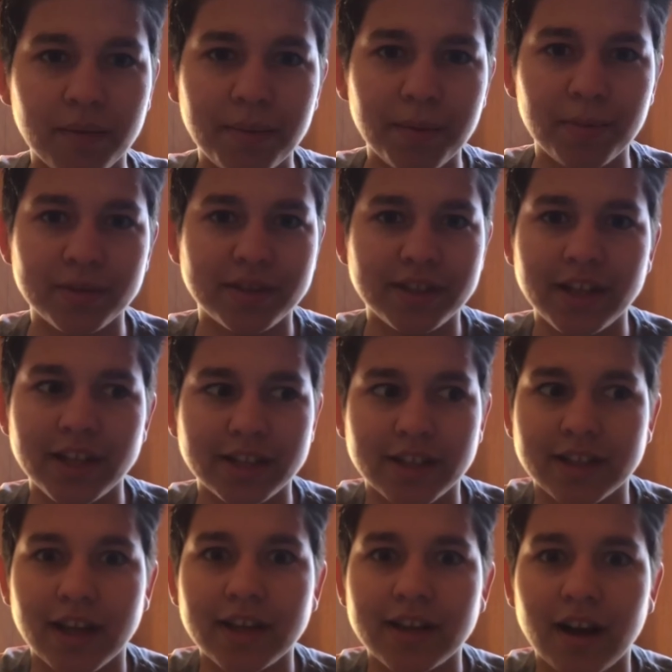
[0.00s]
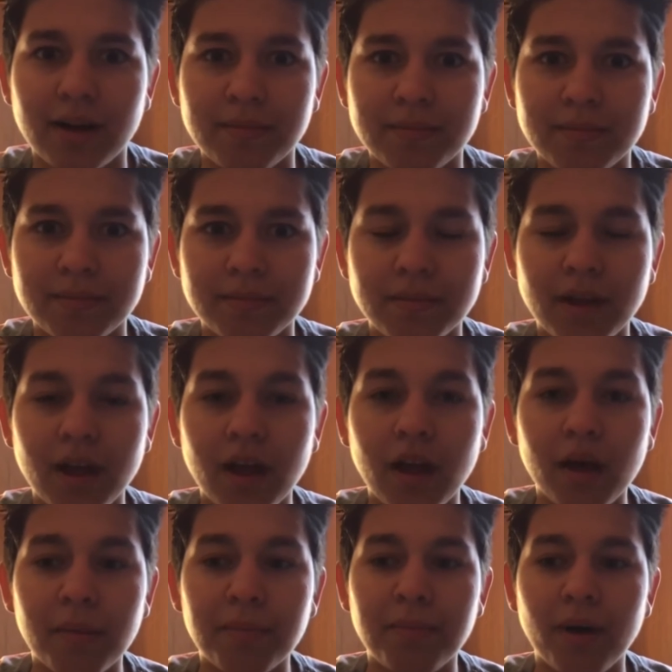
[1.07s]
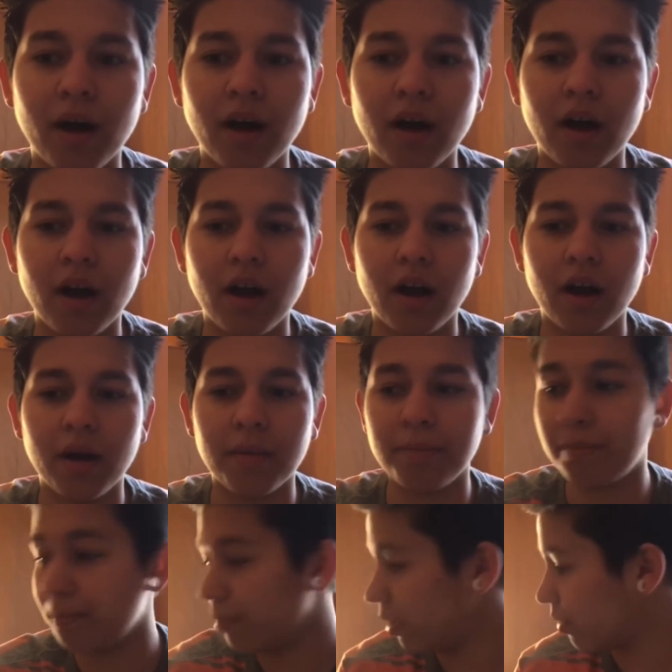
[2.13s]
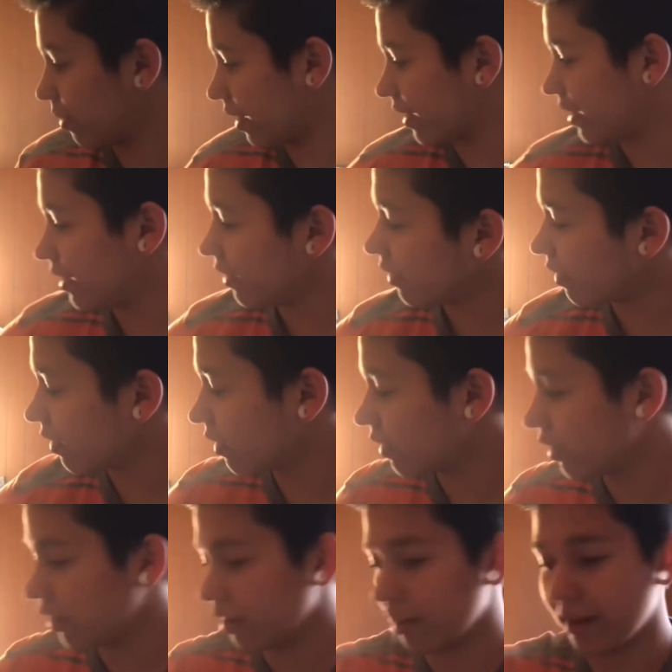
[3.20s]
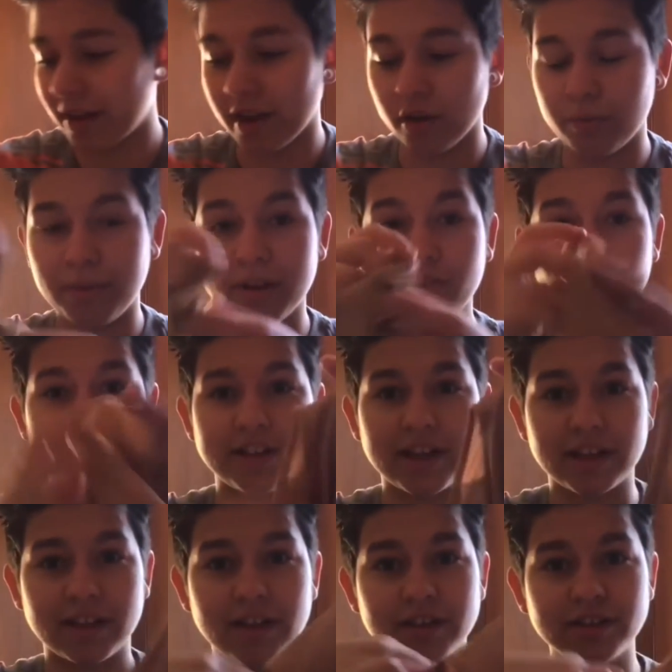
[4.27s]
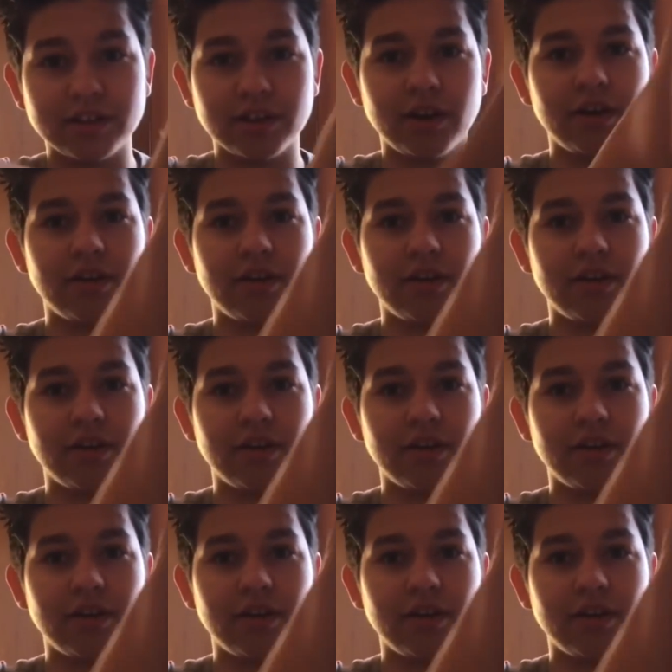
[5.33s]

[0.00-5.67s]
people see it, it's a tank top. But, uh, but right here, like, it'd be just like this, you